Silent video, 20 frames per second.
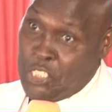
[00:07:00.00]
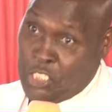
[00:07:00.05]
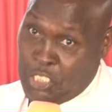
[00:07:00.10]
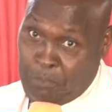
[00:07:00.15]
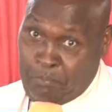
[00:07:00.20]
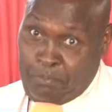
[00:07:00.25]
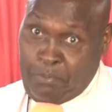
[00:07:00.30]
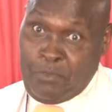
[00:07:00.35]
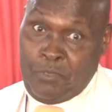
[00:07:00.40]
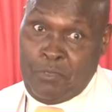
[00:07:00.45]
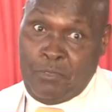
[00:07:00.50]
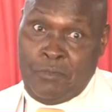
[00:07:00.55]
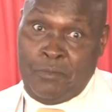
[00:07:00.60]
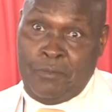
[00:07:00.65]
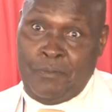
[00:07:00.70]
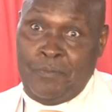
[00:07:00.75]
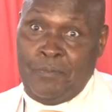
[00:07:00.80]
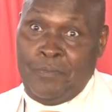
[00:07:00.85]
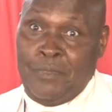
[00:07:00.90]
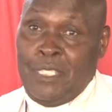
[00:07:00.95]
sheep.
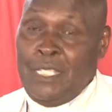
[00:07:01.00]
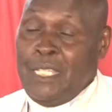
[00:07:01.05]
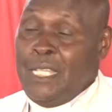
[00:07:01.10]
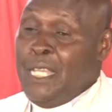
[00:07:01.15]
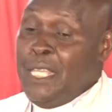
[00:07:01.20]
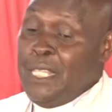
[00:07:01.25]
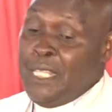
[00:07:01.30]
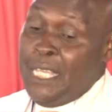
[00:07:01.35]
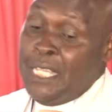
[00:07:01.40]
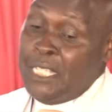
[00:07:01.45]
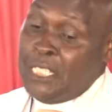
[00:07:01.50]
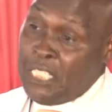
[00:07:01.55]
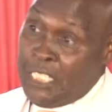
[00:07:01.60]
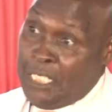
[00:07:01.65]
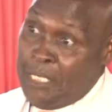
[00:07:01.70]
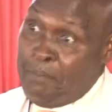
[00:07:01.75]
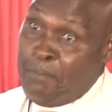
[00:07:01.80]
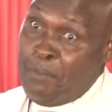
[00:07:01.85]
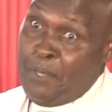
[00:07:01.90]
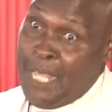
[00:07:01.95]
This
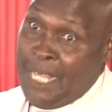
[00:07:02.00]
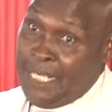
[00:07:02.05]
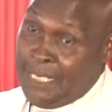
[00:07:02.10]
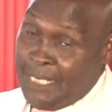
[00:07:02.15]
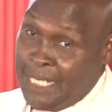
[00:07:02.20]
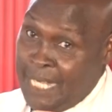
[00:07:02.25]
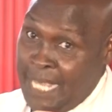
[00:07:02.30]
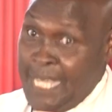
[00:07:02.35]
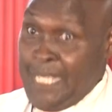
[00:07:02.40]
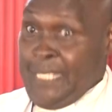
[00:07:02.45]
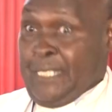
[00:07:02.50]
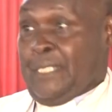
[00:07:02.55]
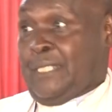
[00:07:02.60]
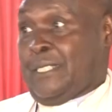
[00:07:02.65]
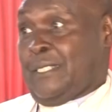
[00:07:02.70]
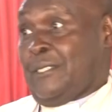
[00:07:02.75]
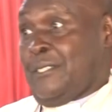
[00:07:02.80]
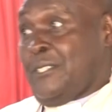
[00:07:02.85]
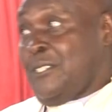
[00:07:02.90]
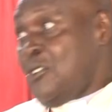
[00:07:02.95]
sheep that night,
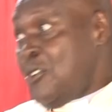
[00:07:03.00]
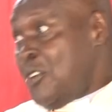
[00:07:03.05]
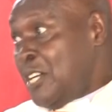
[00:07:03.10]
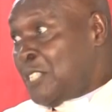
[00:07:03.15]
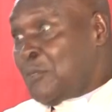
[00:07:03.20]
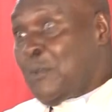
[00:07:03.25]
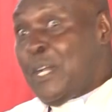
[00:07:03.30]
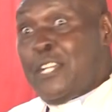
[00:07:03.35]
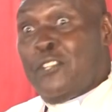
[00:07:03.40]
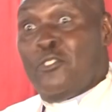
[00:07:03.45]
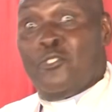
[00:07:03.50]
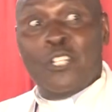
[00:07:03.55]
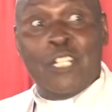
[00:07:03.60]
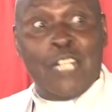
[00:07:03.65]
you know, when you